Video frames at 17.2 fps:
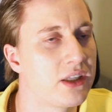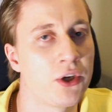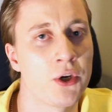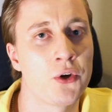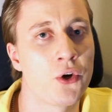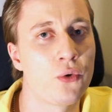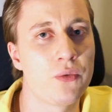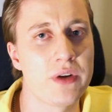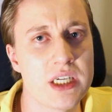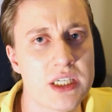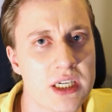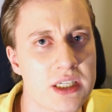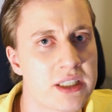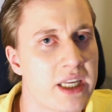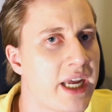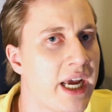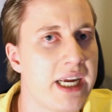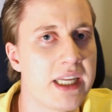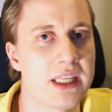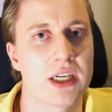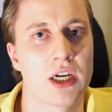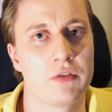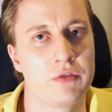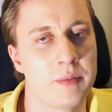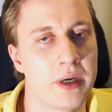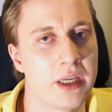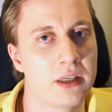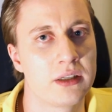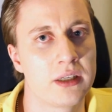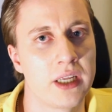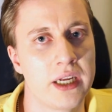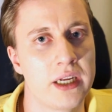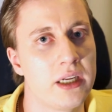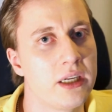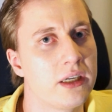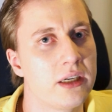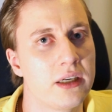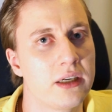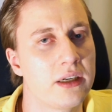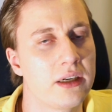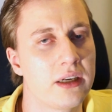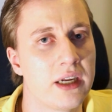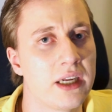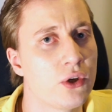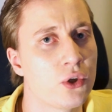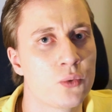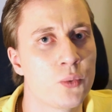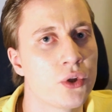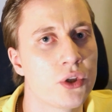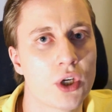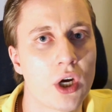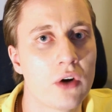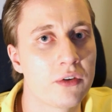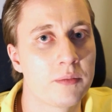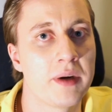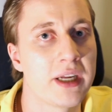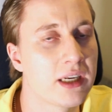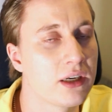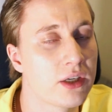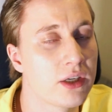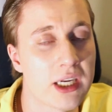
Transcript: You know, Norwegians, they hate the government. They don't want the government.